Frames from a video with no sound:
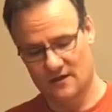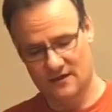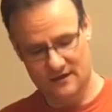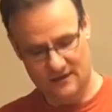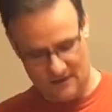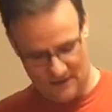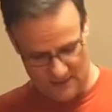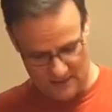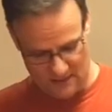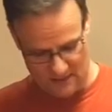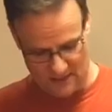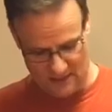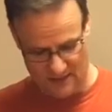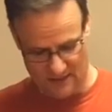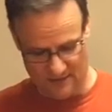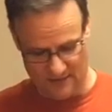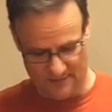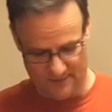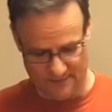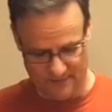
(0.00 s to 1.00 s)

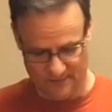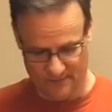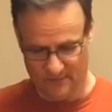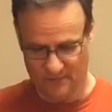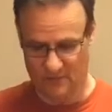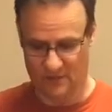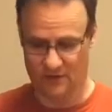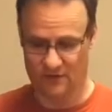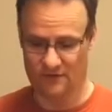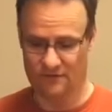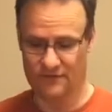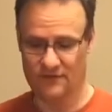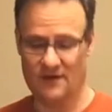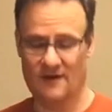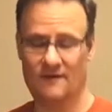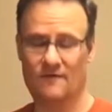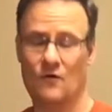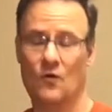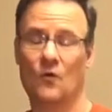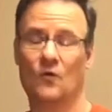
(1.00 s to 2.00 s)
If you
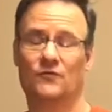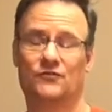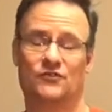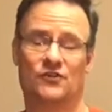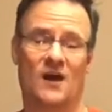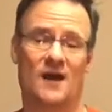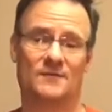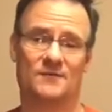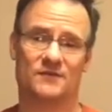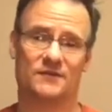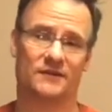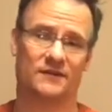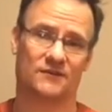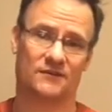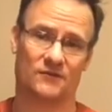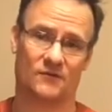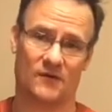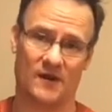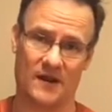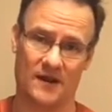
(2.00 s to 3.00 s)
have old chopsticks
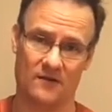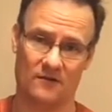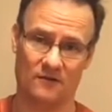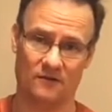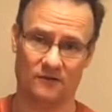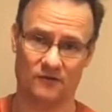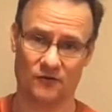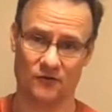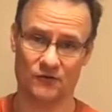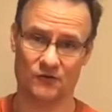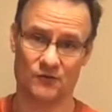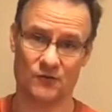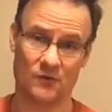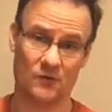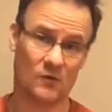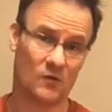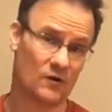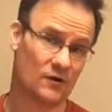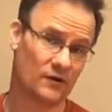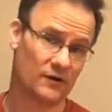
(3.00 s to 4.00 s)
around, those would
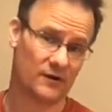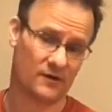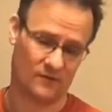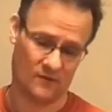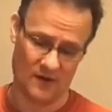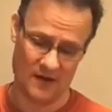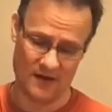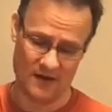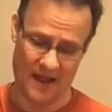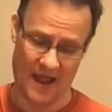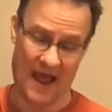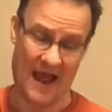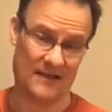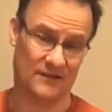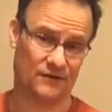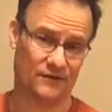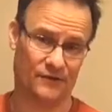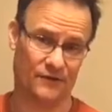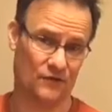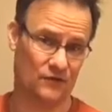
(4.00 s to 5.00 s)
work, right? Ask
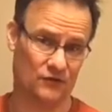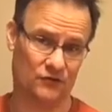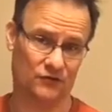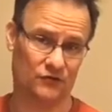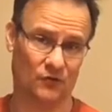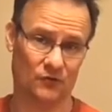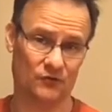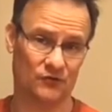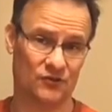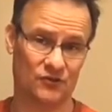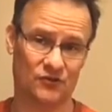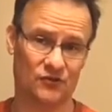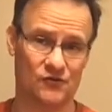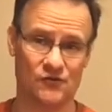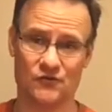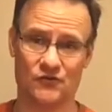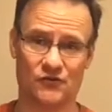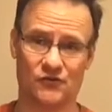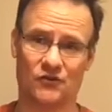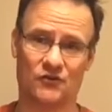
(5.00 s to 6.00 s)
first. Don't just
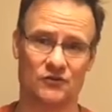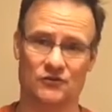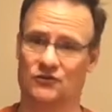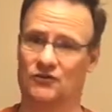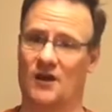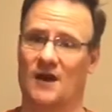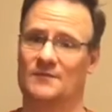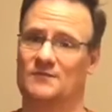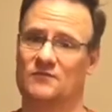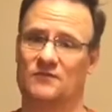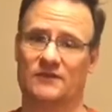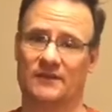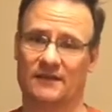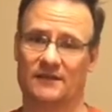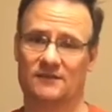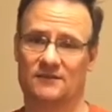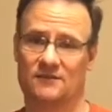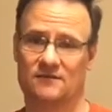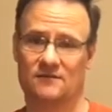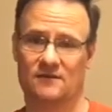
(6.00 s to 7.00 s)
use your good
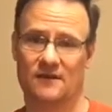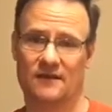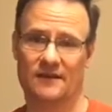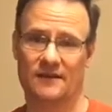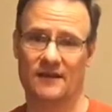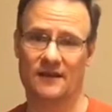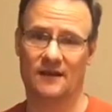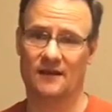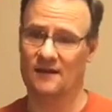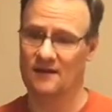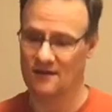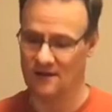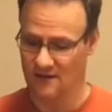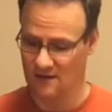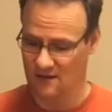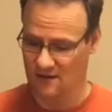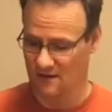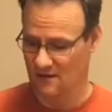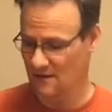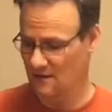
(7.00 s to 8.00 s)
chopsticks. And then
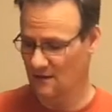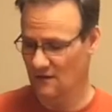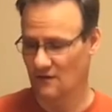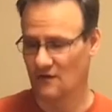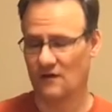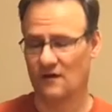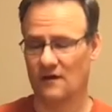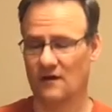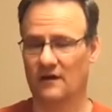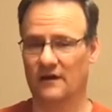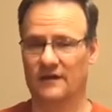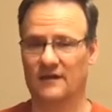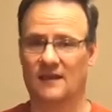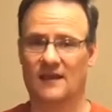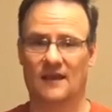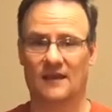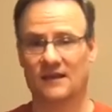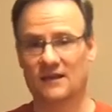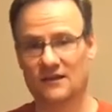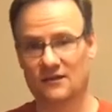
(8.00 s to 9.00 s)
you
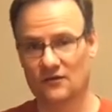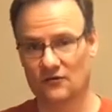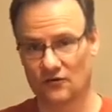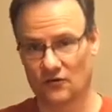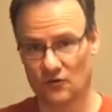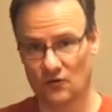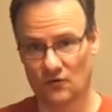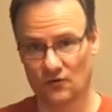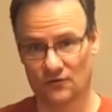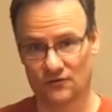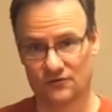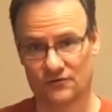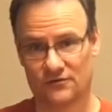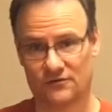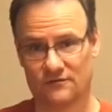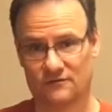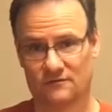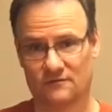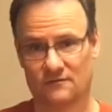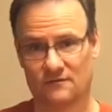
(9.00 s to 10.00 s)
can't eat your noodles
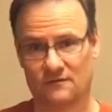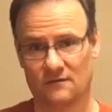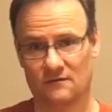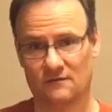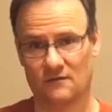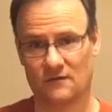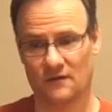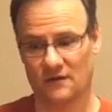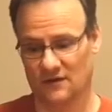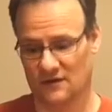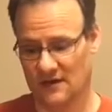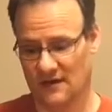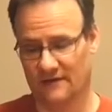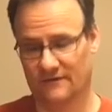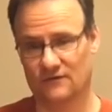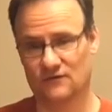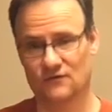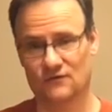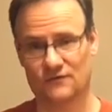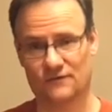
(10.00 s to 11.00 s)
and you have
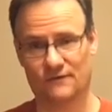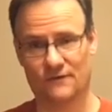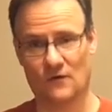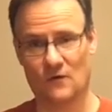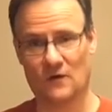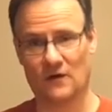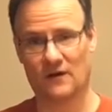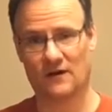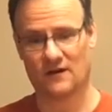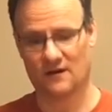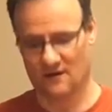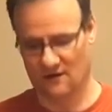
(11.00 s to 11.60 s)
to use a fork.